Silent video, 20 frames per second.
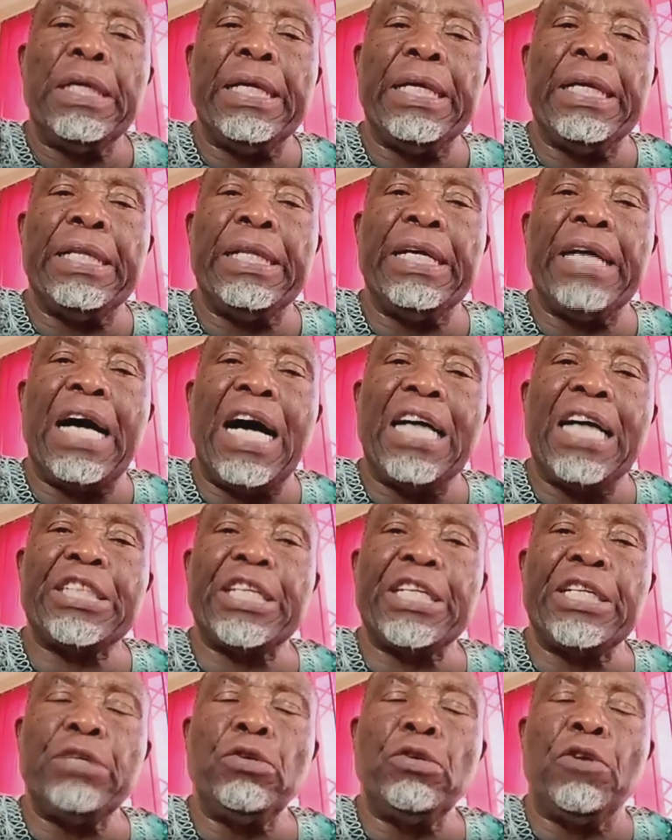uh, the
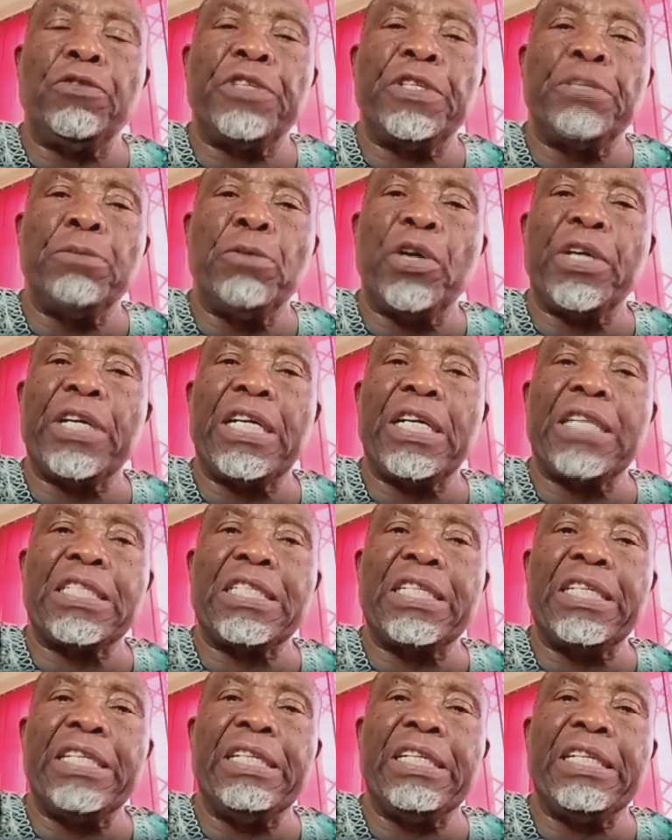ushering of
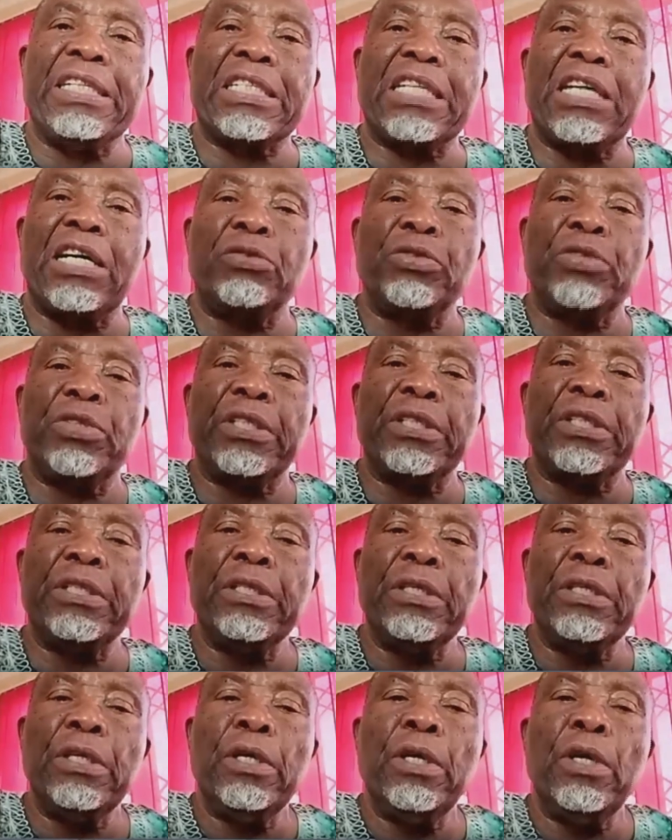democracy in this country.
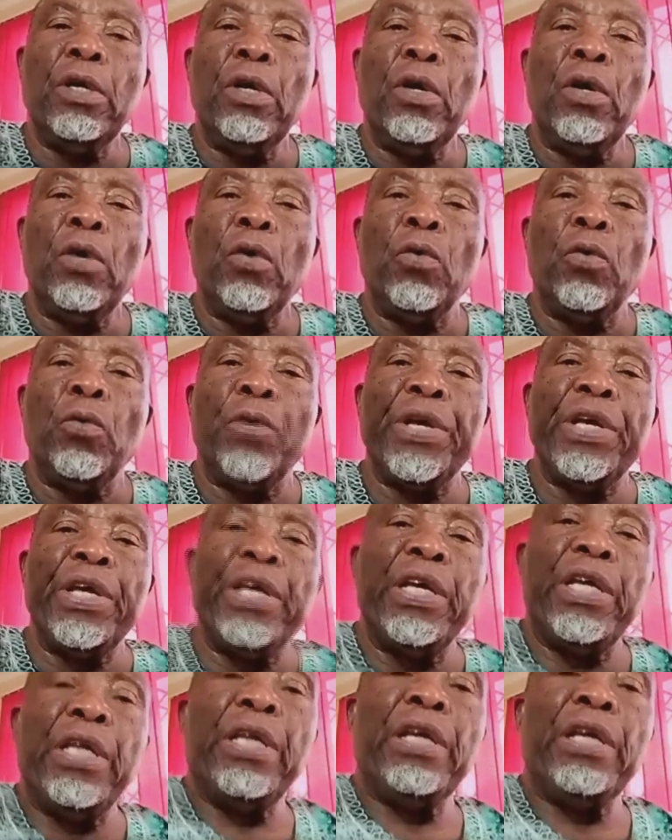We